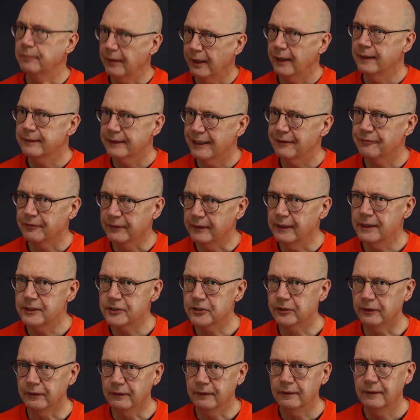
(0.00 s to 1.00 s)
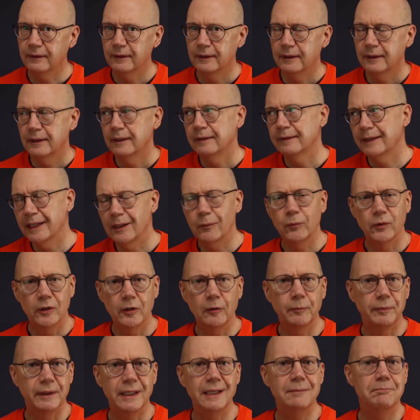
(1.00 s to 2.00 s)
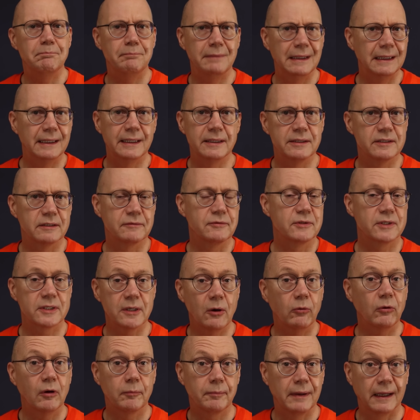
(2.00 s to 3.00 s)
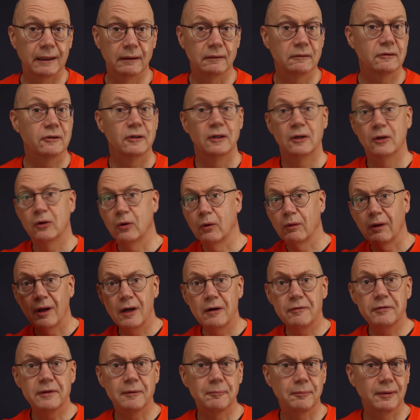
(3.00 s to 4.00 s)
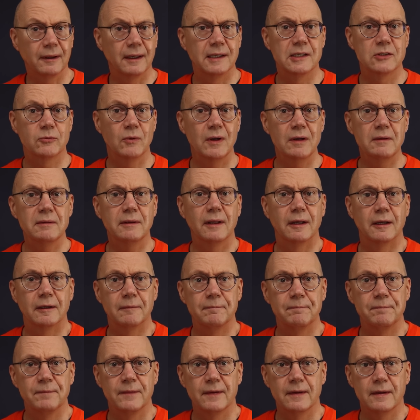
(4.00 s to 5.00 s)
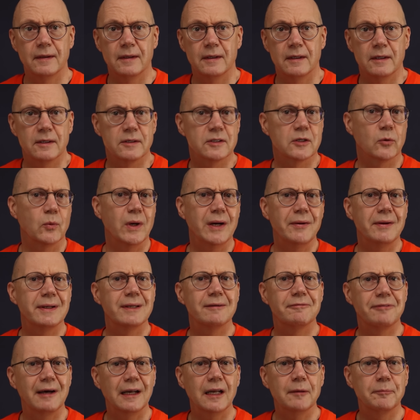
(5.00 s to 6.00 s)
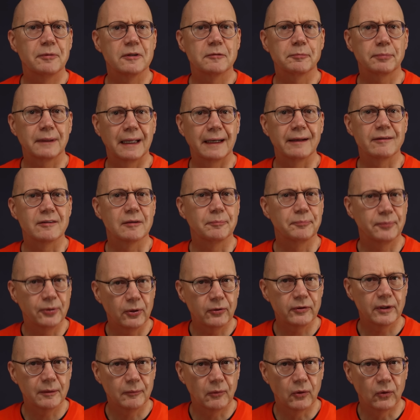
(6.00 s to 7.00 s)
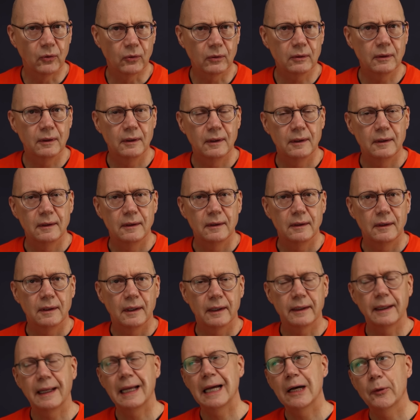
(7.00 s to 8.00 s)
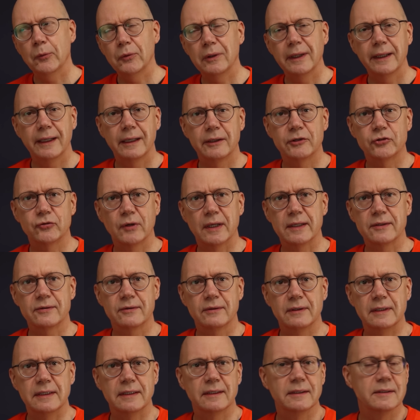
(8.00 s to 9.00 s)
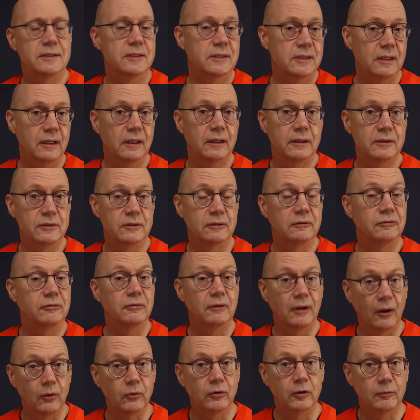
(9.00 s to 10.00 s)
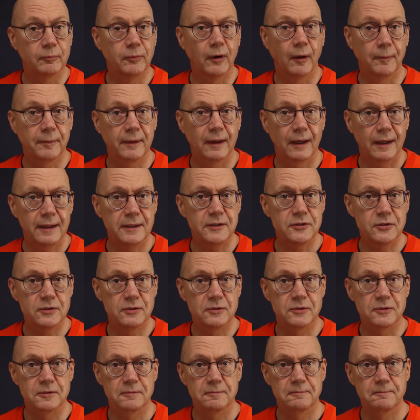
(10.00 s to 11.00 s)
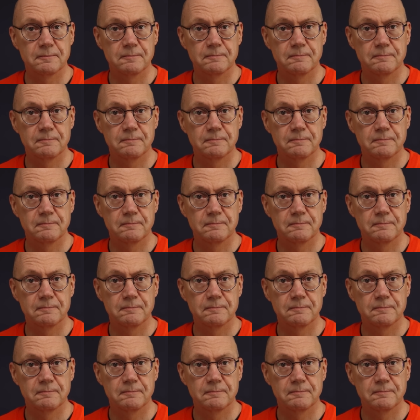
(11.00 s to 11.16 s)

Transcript: by definition, there will be millions of solar panels all over the place, won't there? So where are developers planning to put them all and how will they address the concerns of local populations?